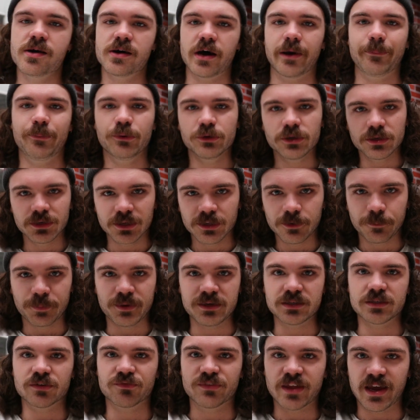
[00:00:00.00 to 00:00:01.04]
I put a little
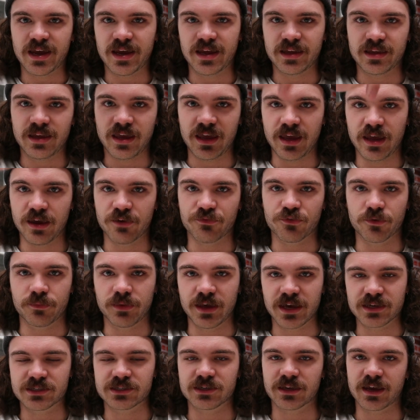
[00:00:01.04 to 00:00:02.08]
piece of that in here from
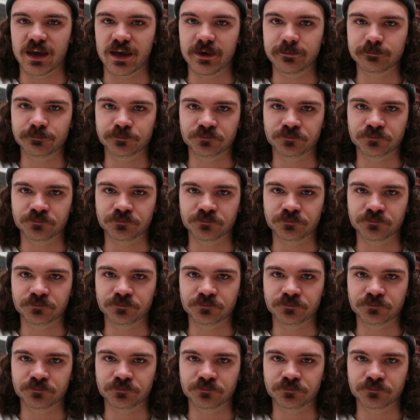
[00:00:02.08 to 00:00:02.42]
yesterday.